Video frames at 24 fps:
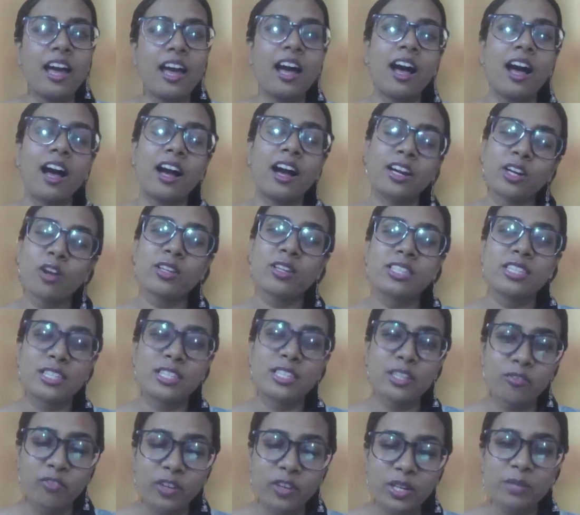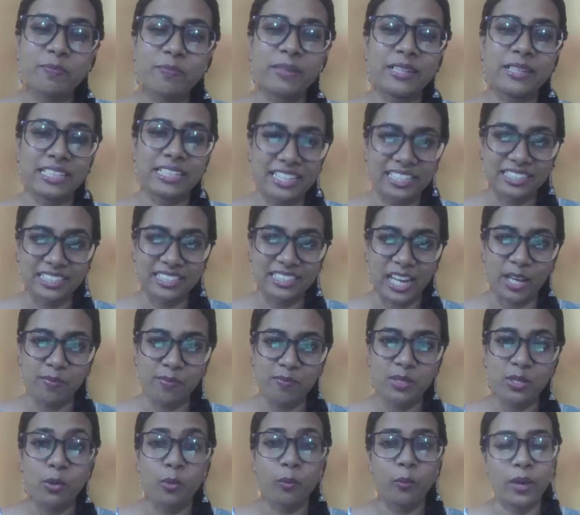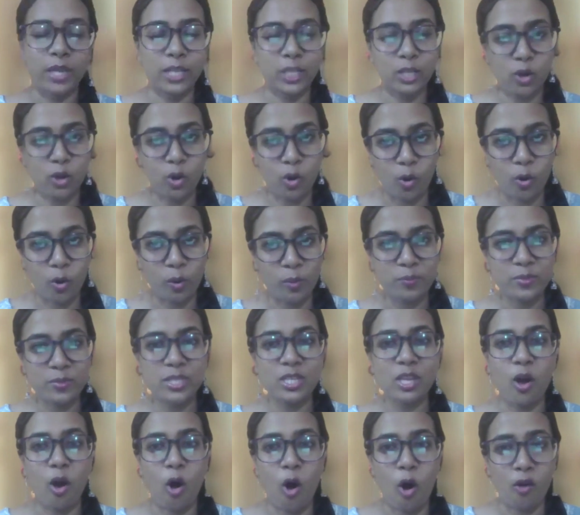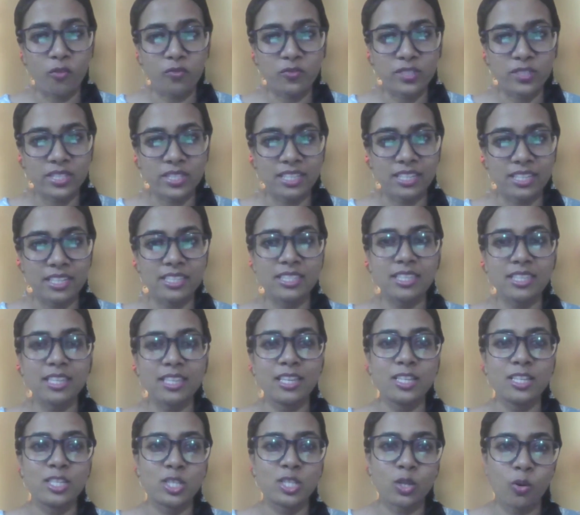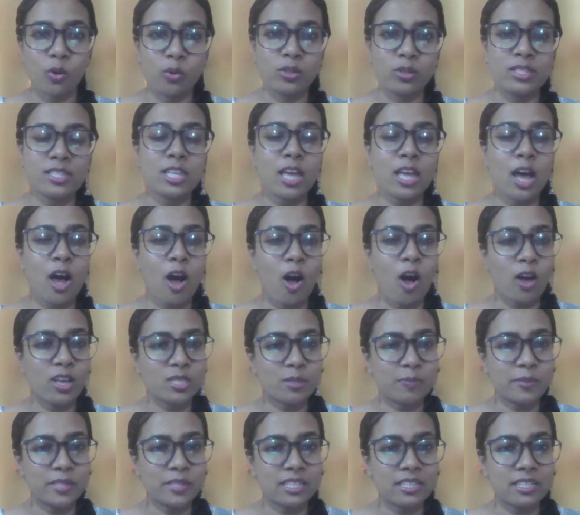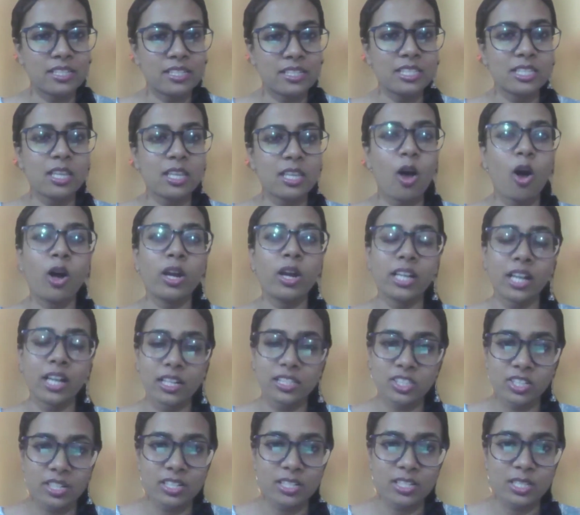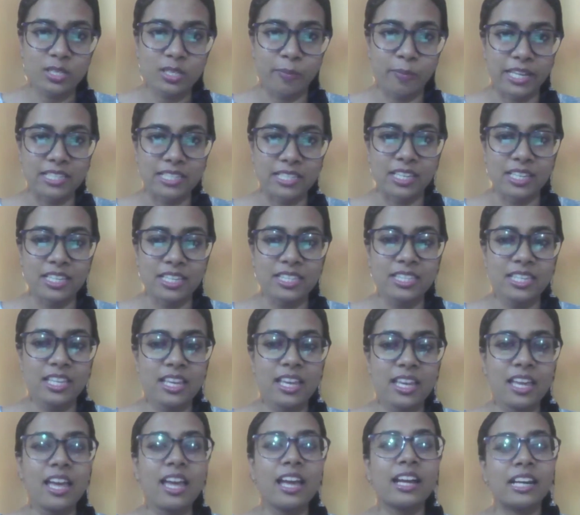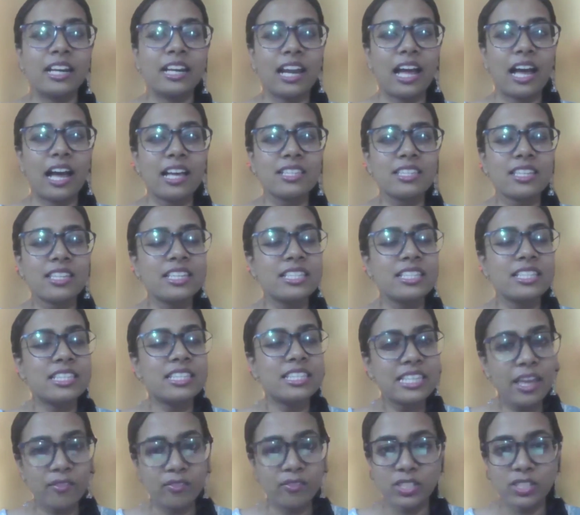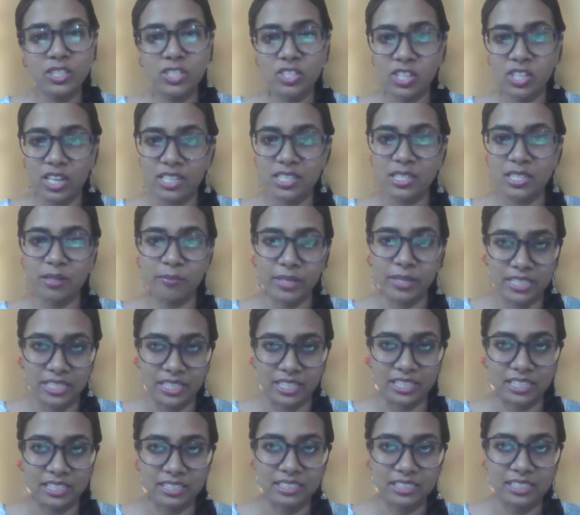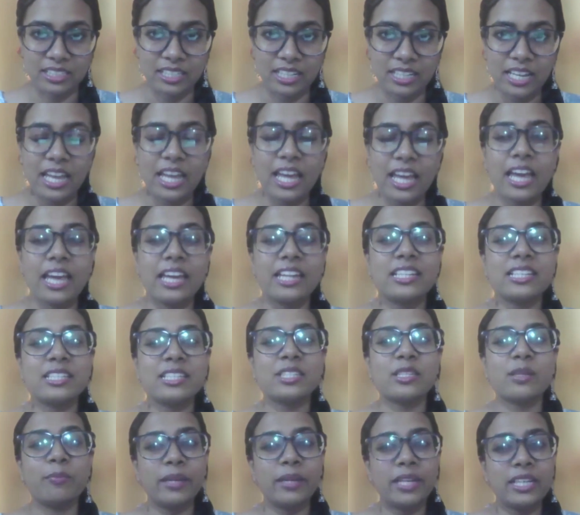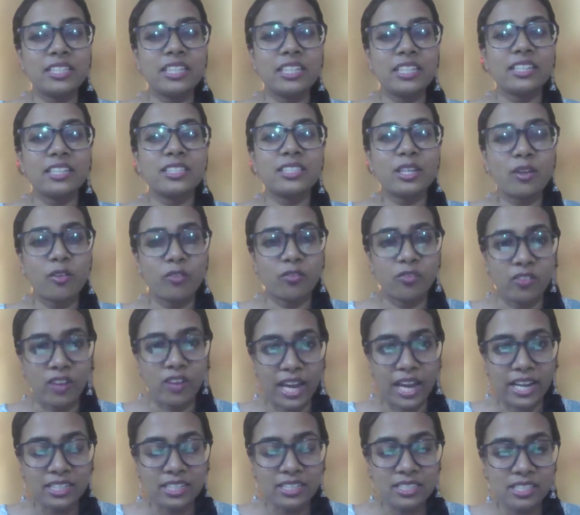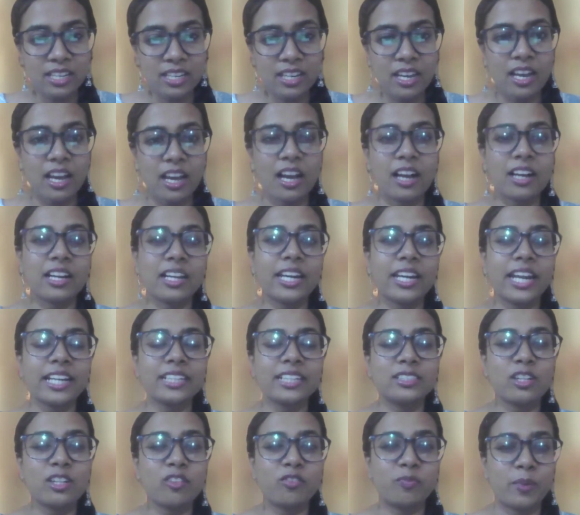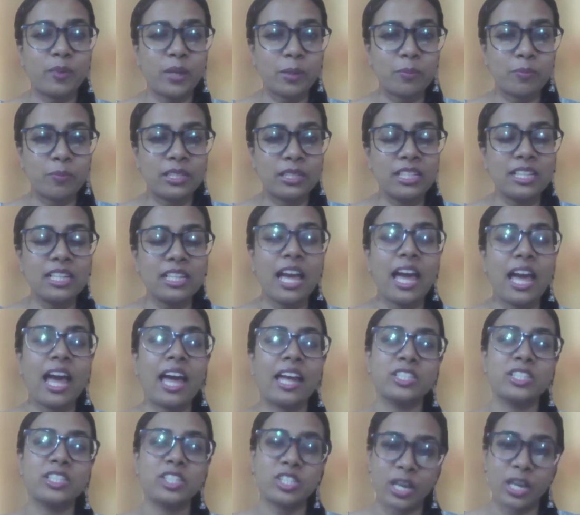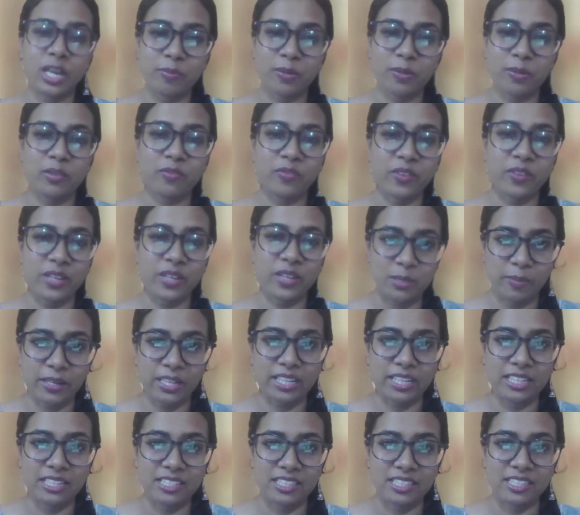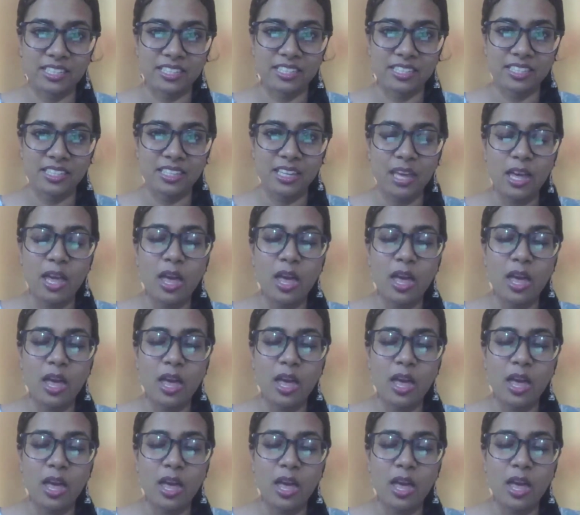Across different building types, whether homes, offices, schools, hospitals, or cultural spaces, glass is never just a material. It is a mediator of light, a connector of people, and a shaper of experiences.